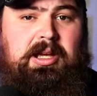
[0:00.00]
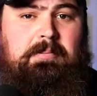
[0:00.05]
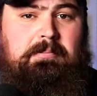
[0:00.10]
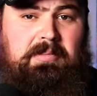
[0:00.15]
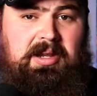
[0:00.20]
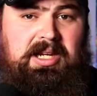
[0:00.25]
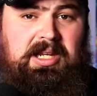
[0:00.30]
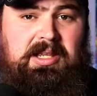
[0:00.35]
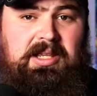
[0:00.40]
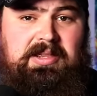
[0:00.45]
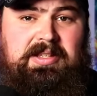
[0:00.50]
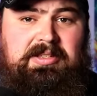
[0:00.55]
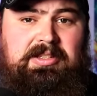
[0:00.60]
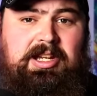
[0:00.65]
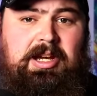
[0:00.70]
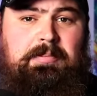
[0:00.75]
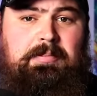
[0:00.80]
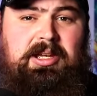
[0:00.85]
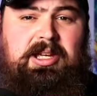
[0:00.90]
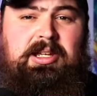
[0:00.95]
Many of these
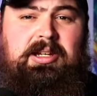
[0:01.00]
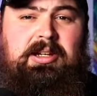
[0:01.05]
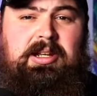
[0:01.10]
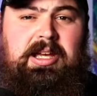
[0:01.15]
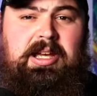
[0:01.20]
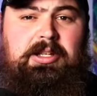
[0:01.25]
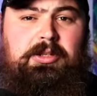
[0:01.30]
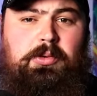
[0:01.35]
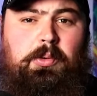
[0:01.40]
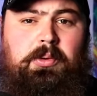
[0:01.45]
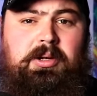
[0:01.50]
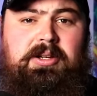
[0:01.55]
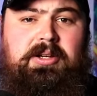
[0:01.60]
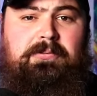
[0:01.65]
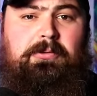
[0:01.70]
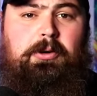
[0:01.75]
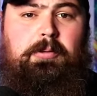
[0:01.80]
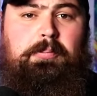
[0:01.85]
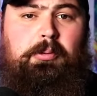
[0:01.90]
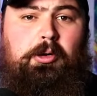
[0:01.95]
come in a
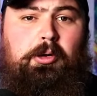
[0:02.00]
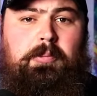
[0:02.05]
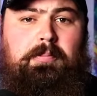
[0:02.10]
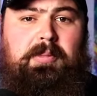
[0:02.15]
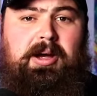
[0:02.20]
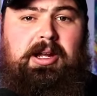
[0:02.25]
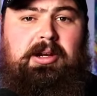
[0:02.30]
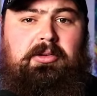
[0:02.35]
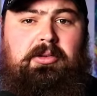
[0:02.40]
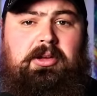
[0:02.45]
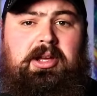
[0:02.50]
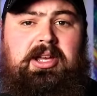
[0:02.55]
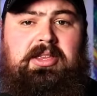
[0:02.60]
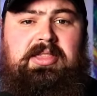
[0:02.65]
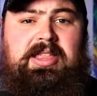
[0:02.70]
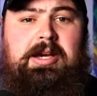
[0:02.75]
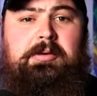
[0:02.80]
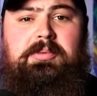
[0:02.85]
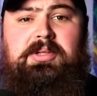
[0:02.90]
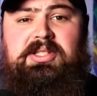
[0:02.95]
24 port model, and
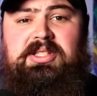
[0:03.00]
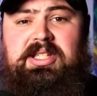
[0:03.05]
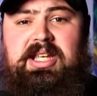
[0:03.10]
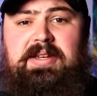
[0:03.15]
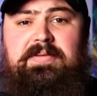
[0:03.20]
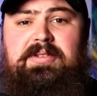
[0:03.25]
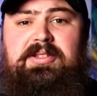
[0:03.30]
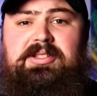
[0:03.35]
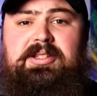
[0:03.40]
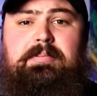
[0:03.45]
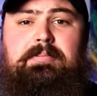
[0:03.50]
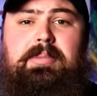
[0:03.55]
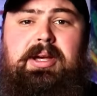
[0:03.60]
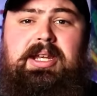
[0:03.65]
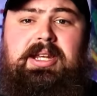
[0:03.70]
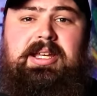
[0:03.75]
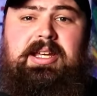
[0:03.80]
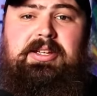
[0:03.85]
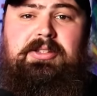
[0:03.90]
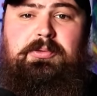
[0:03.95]
that will save you some
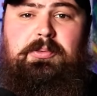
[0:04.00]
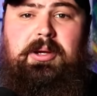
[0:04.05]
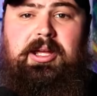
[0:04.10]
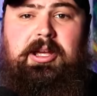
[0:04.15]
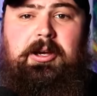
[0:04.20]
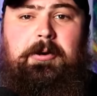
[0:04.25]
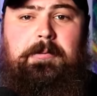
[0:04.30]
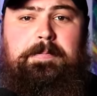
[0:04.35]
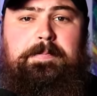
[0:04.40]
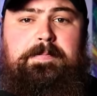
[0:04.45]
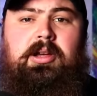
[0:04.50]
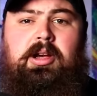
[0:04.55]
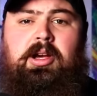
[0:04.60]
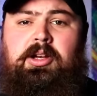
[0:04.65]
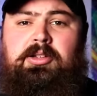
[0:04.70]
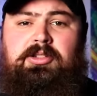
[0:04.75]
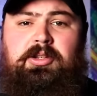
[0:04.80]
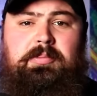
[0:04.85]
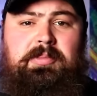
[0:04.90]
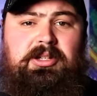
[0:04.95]
money as well.
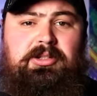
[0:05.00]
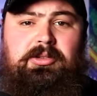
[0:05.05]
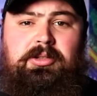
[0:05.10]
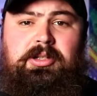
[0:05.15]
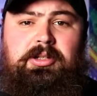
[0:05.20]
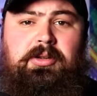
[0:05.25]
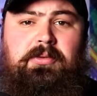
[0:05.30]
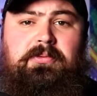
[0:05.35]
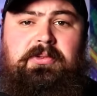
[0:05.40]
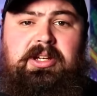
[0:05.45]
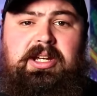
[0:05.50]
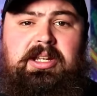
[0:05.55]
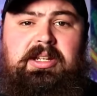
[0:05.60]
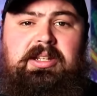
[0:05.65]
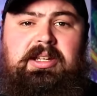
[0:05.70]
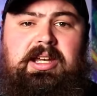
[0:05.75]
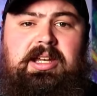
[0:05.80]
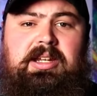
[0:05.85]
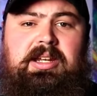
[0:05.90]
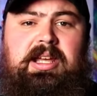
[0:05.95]
Also, make sure you don't forget to
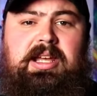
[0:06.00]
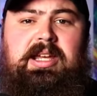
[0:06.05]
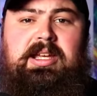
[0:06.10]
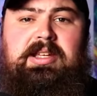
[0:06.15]
get a